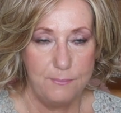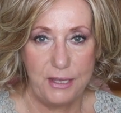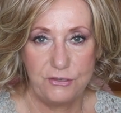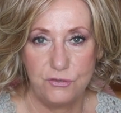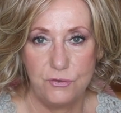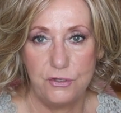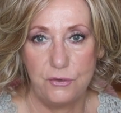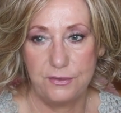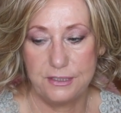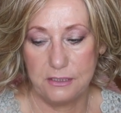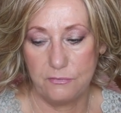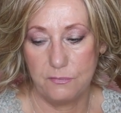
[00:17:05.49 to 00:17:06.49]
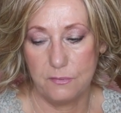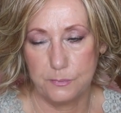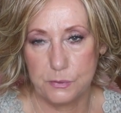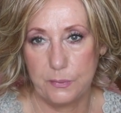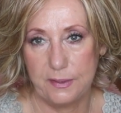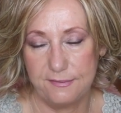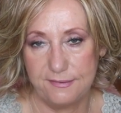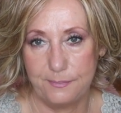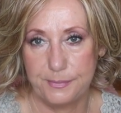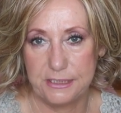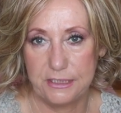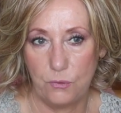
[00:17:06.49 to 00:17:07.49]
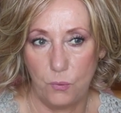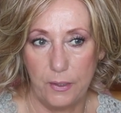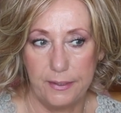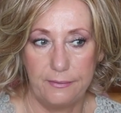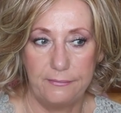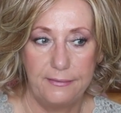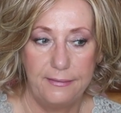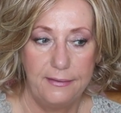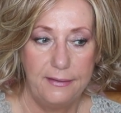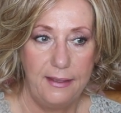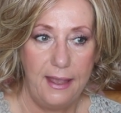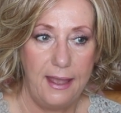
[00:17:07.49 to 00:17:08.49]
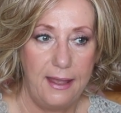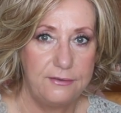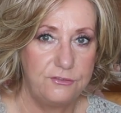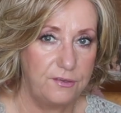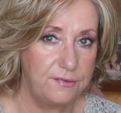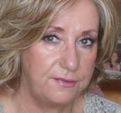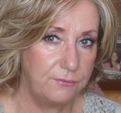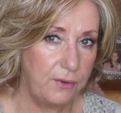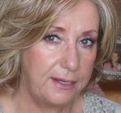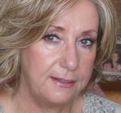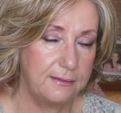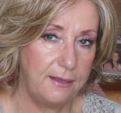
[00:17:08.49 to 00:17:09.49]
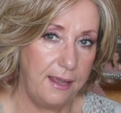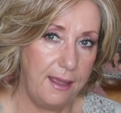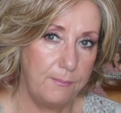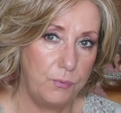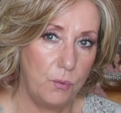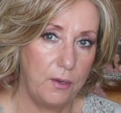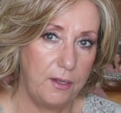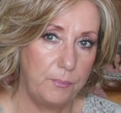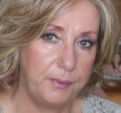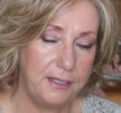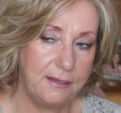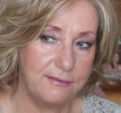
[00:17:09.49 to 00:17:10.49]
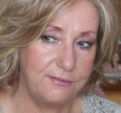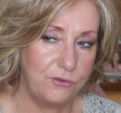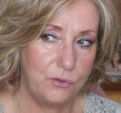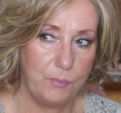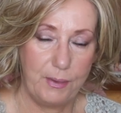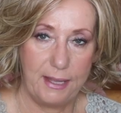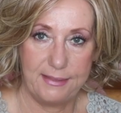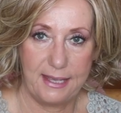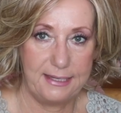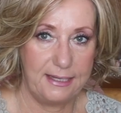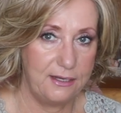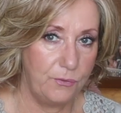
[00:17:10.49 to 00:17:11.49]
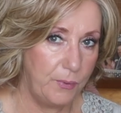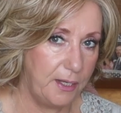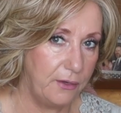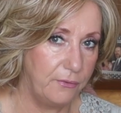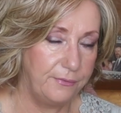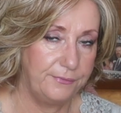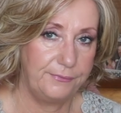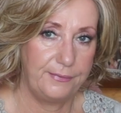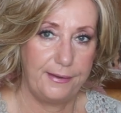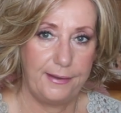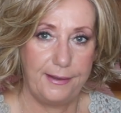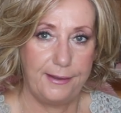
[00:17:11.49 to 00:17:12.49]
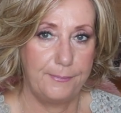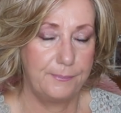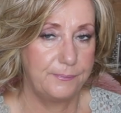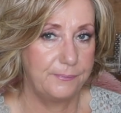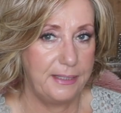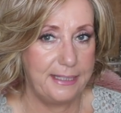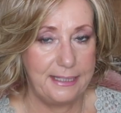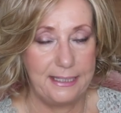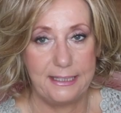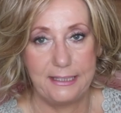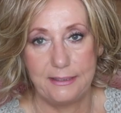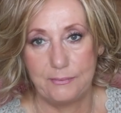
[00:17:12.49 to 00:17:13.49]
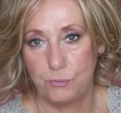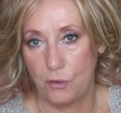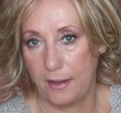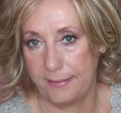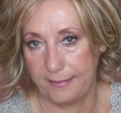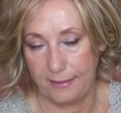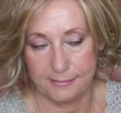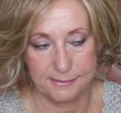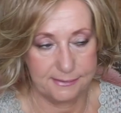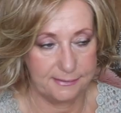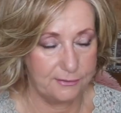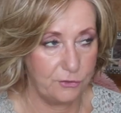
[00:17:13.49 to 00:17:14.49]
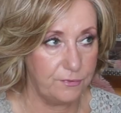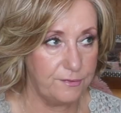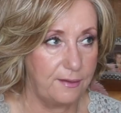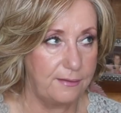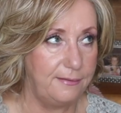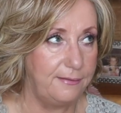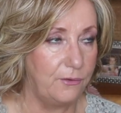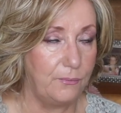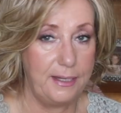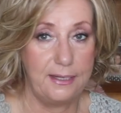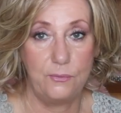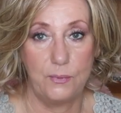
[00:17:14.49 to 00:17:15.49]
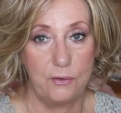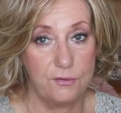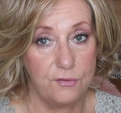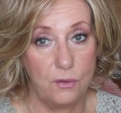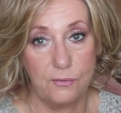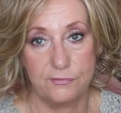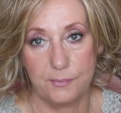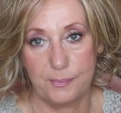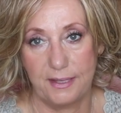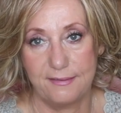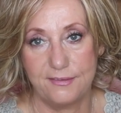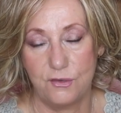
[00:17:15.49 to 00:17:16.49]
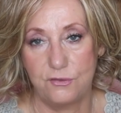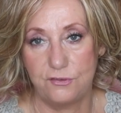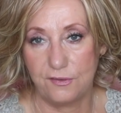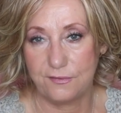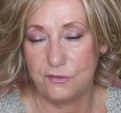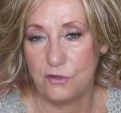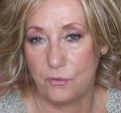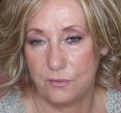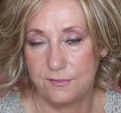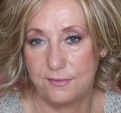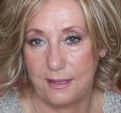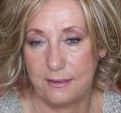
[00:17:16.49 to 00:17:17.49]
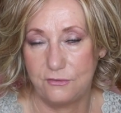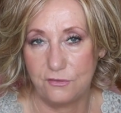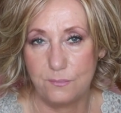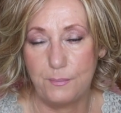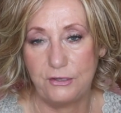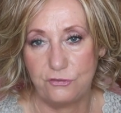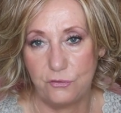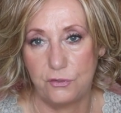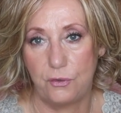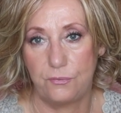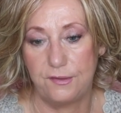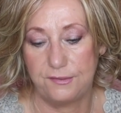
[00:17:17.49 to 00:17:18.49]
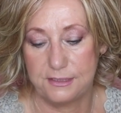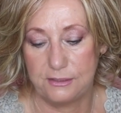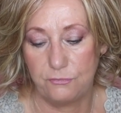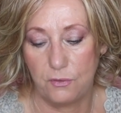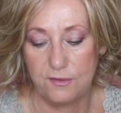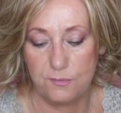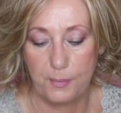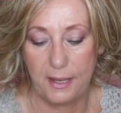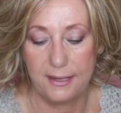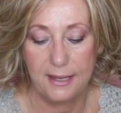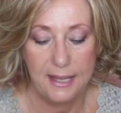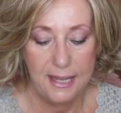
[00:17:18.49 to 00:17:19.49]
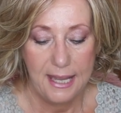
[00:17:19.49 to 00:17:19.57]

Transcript: make sure you know the difference between the CBD oil and just the regular hemp oil, because you can buy that anywhere, in any product, you know, anywhere. It's all over the place. So just notice that, just make sure you know there's a difference. But